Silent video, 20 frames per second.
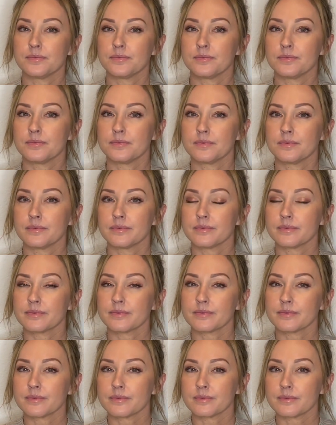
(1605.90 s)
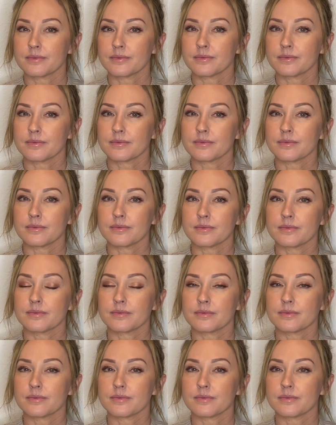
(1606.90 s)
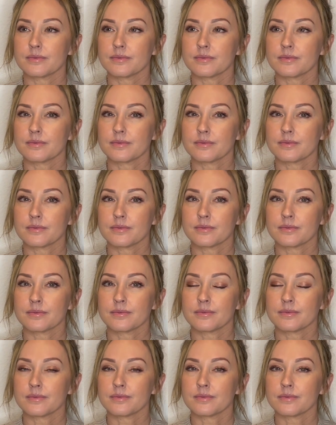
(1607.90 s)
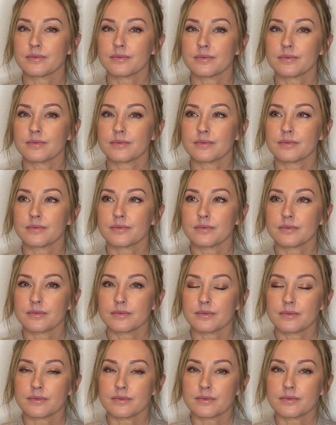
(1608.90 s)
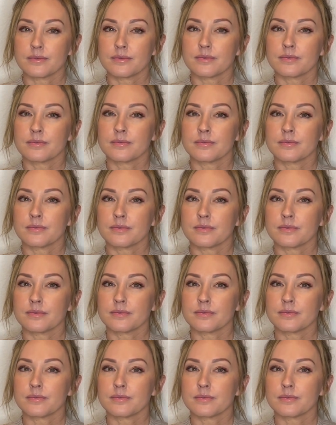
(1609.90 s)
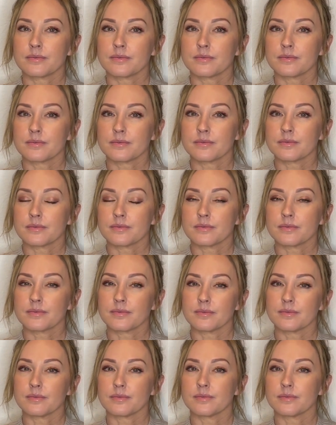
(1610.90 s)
(silent)